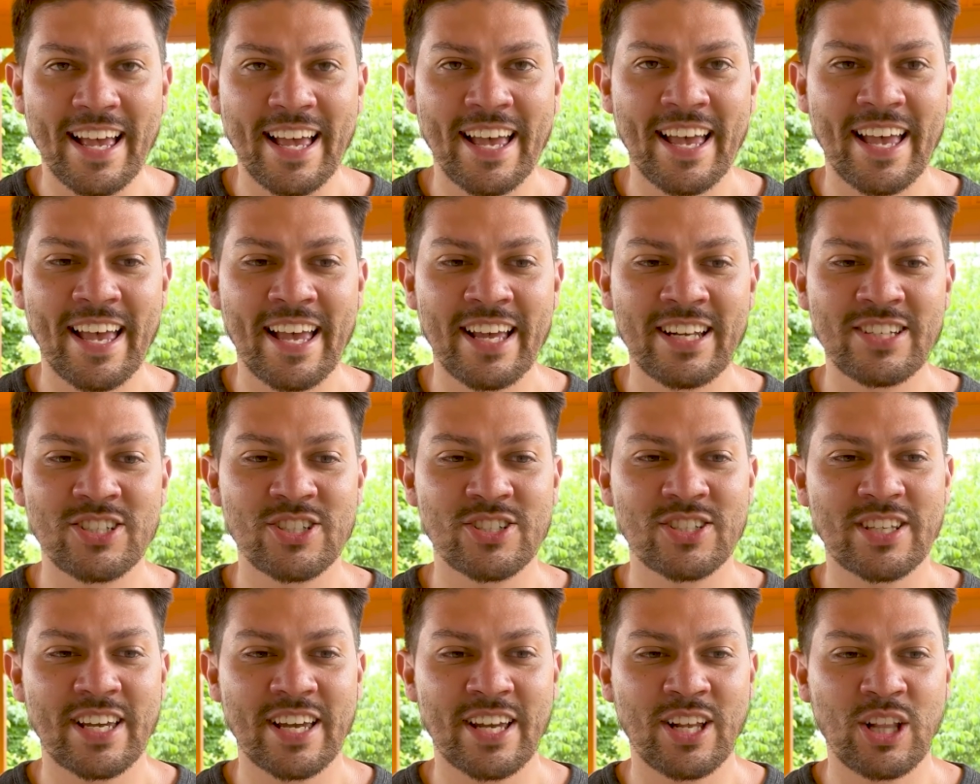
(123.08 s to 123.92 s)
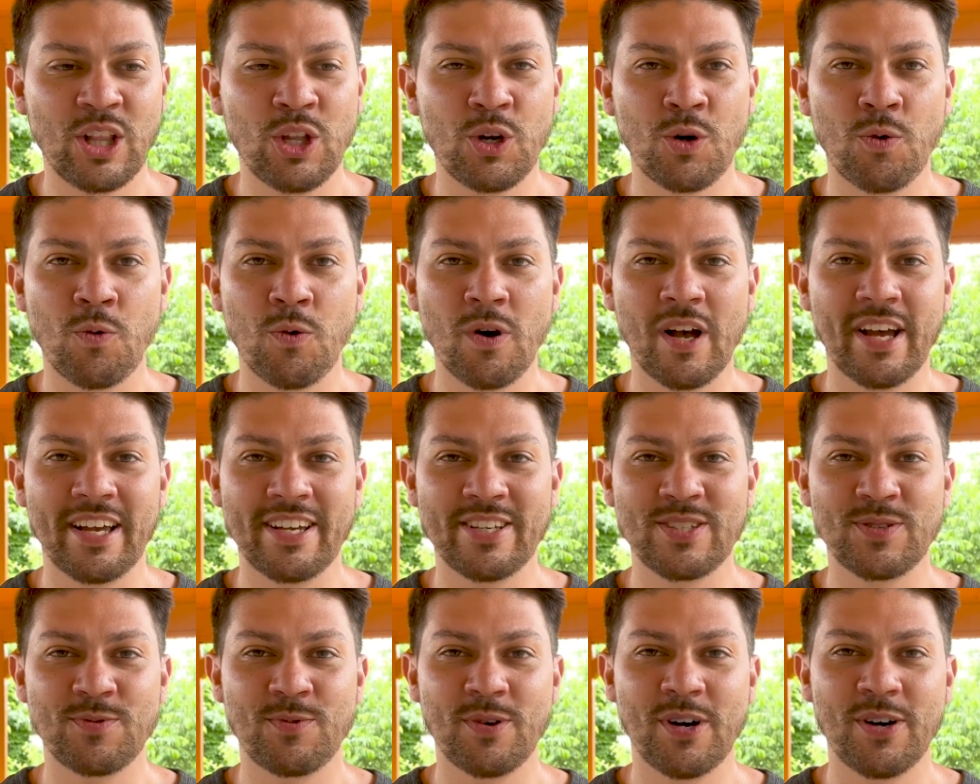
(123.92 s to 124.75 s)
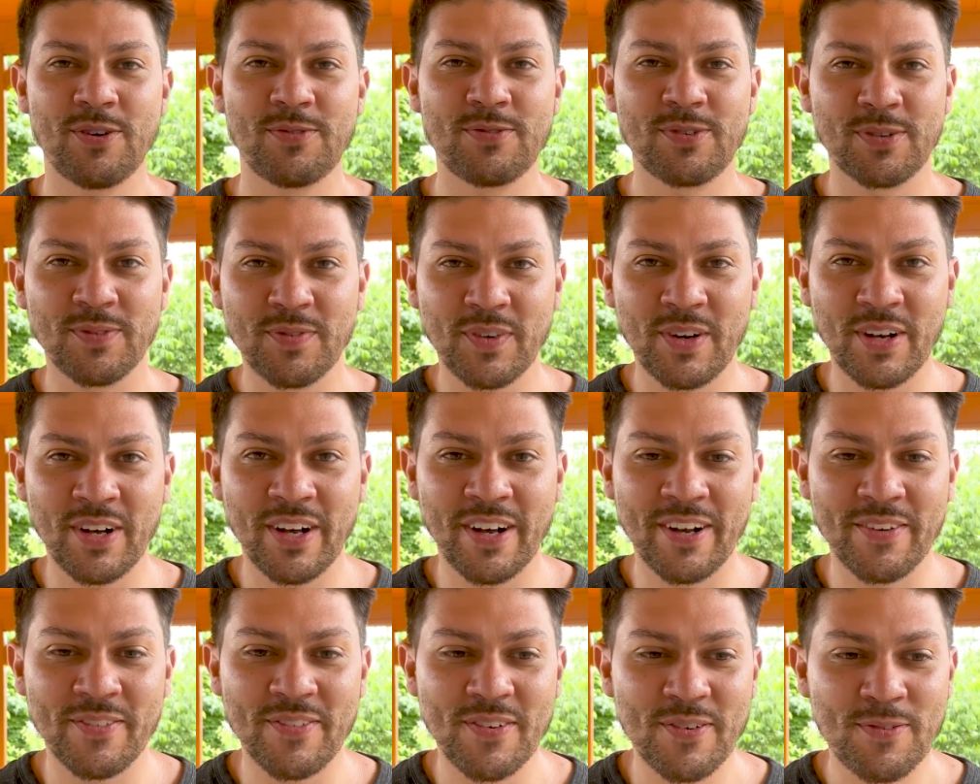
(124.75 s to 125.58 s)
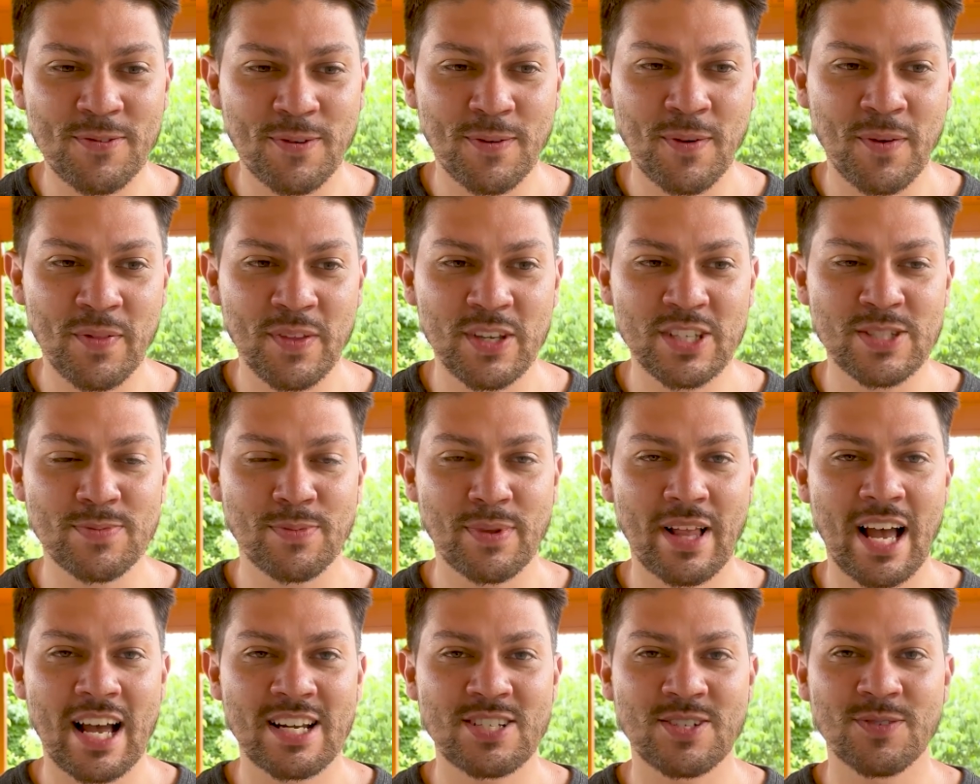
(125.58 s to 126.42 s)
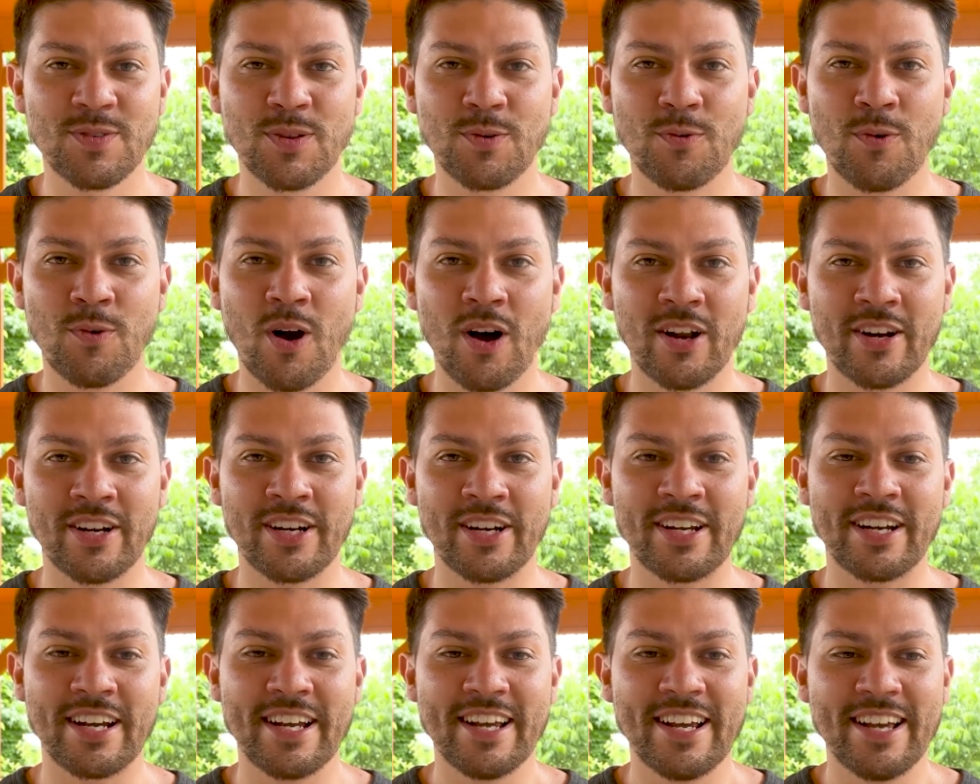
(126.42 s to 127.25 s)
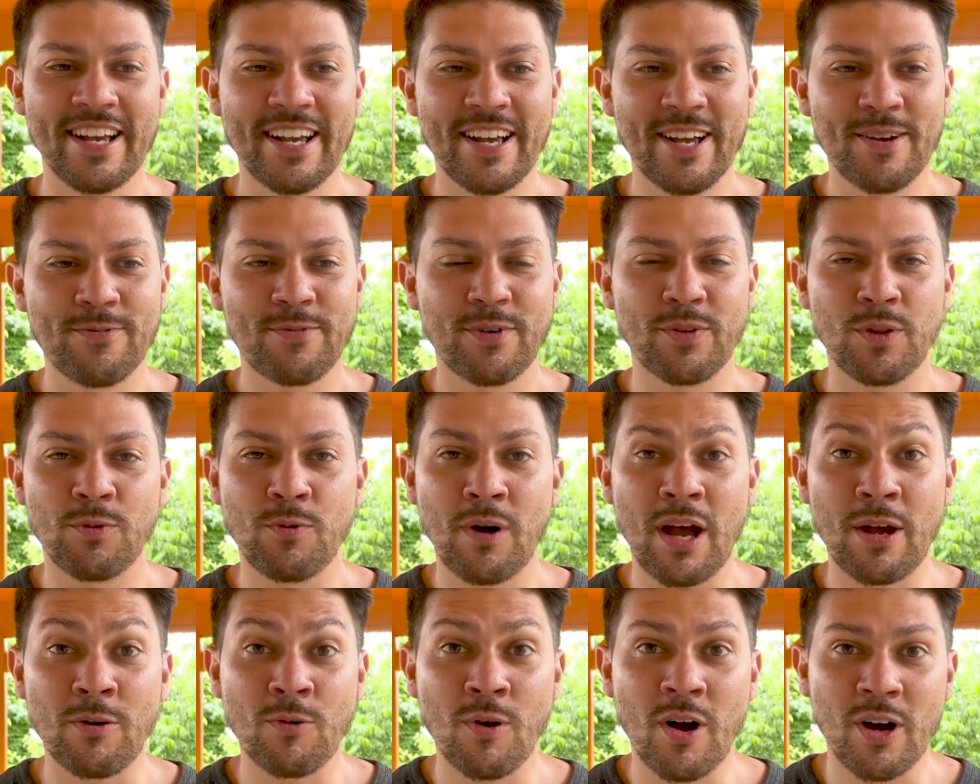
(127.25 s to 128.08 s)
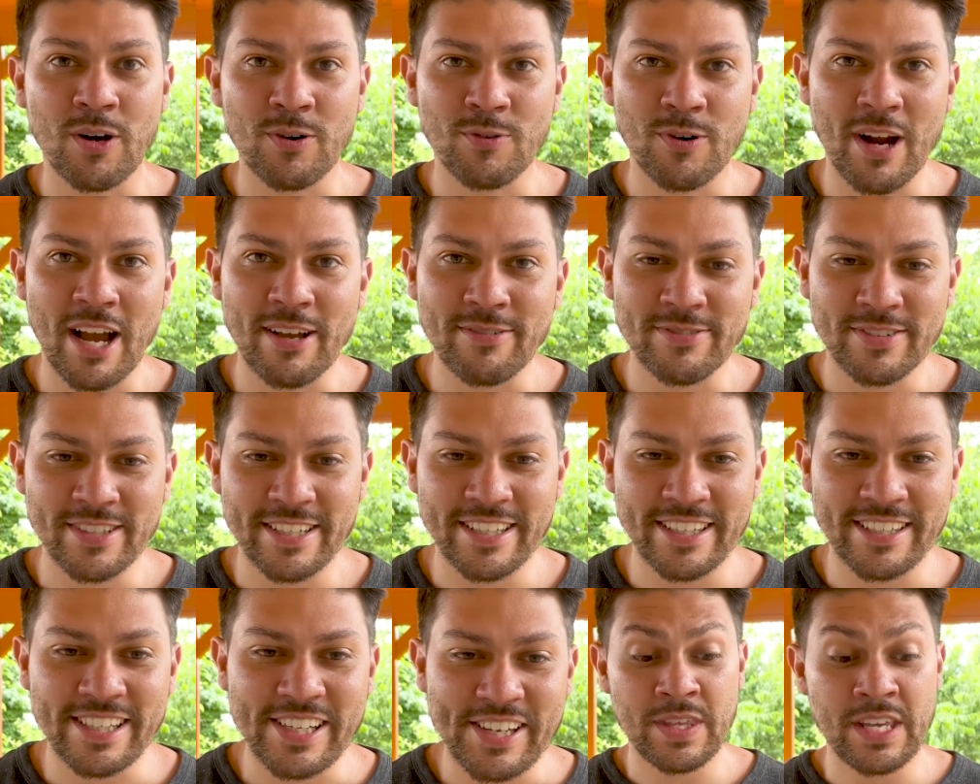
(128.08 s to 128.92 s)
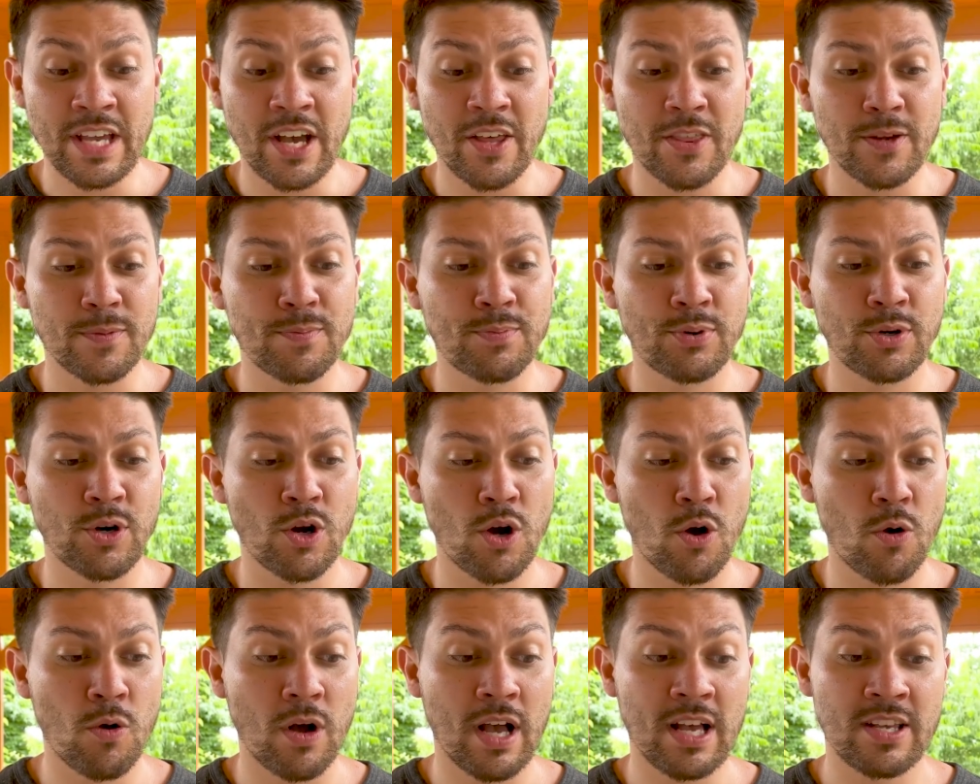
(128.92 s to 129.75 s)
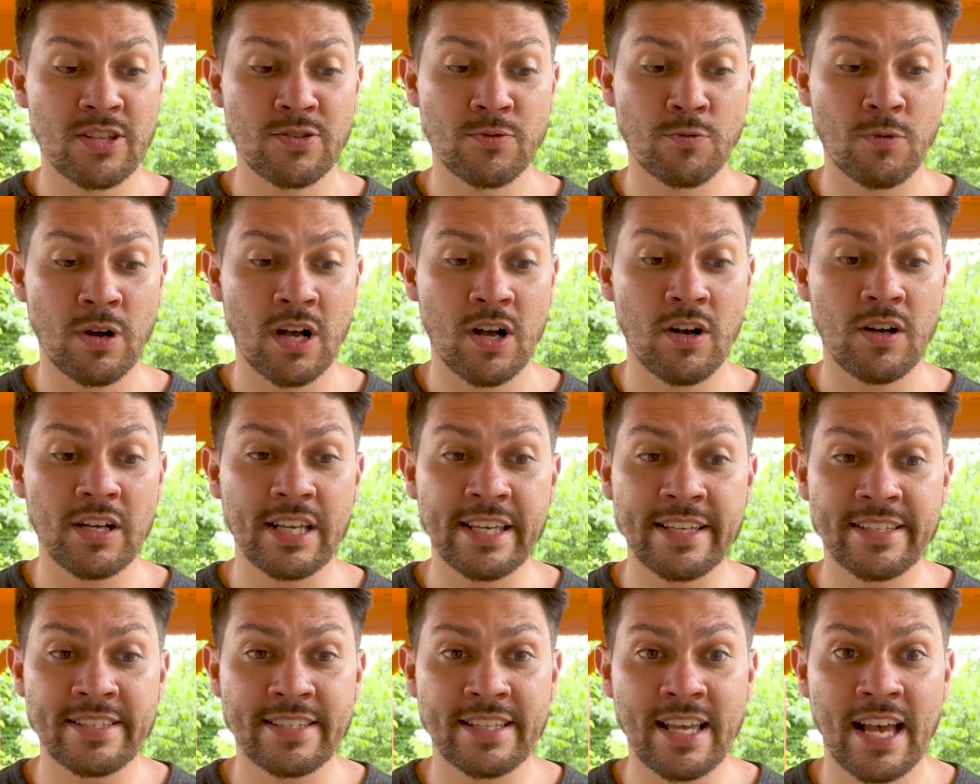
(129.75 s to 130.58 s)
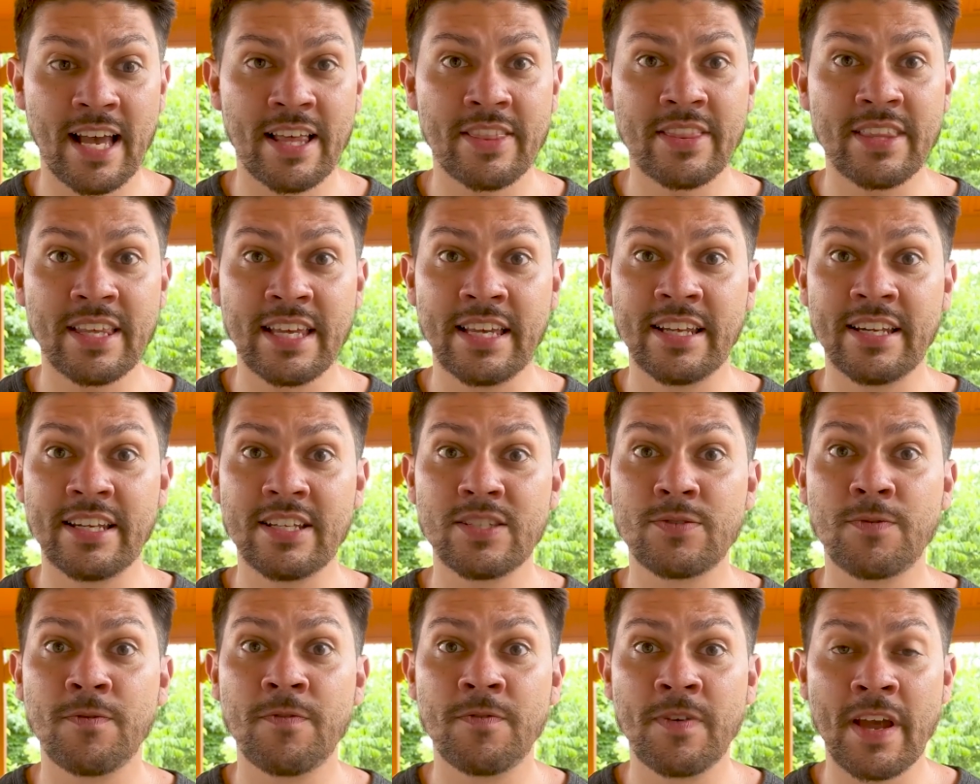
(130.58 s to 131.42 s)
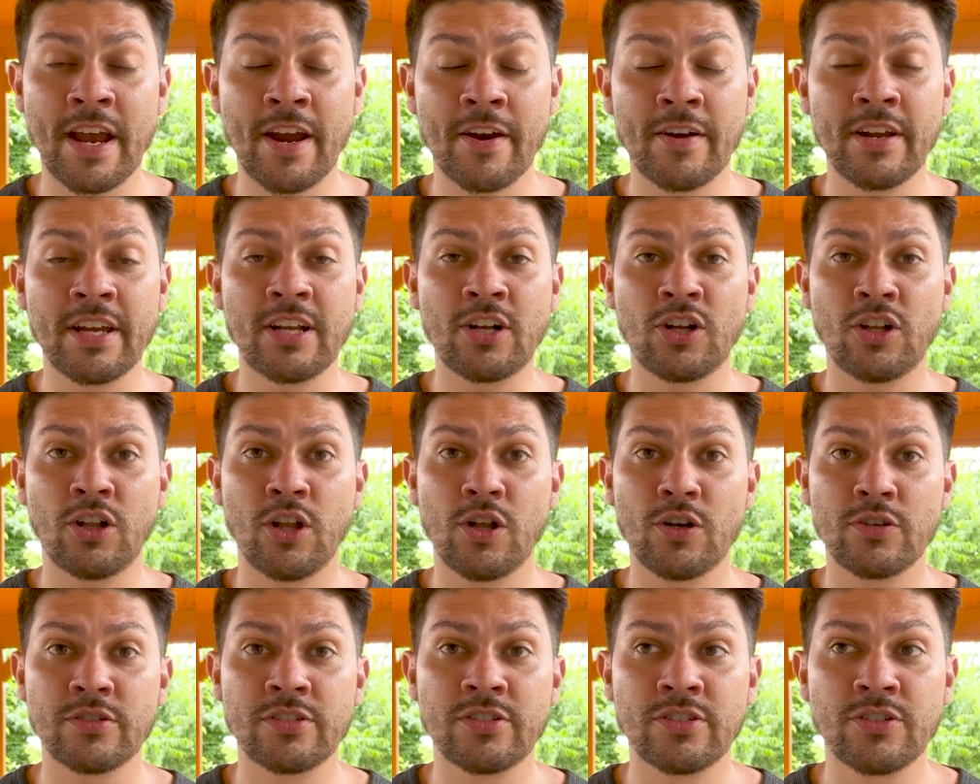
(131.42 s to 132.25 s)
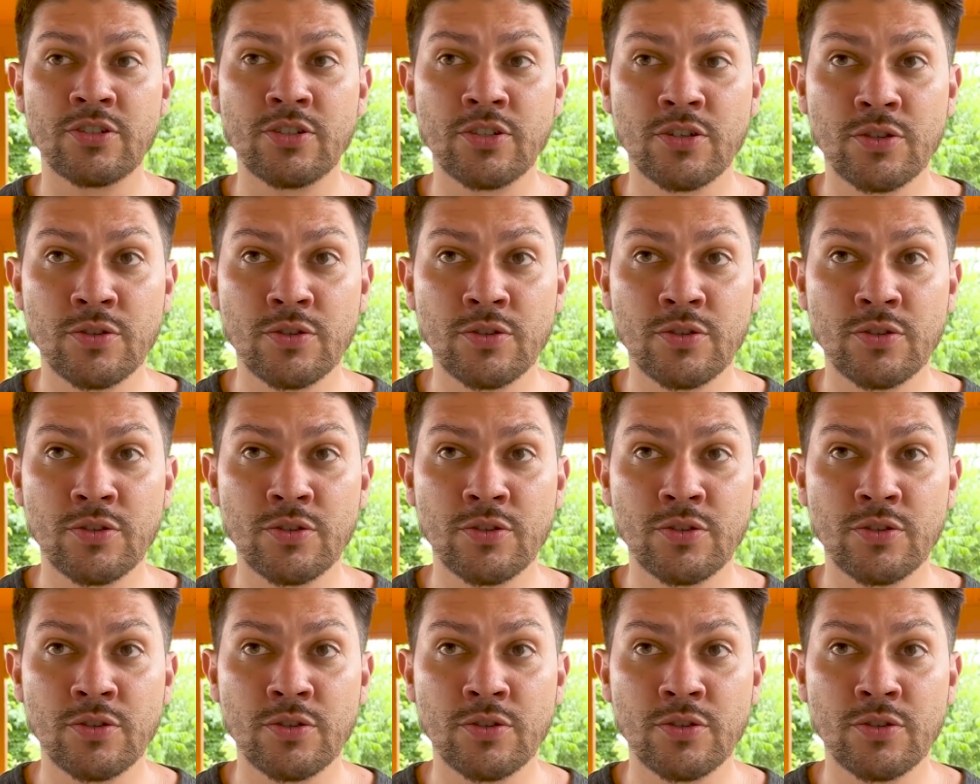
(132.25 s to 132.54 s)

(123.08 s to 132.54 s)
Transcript: and just get a little wet as well from the splash of the water from the whitewater rafting. The other pro as well is that it is very close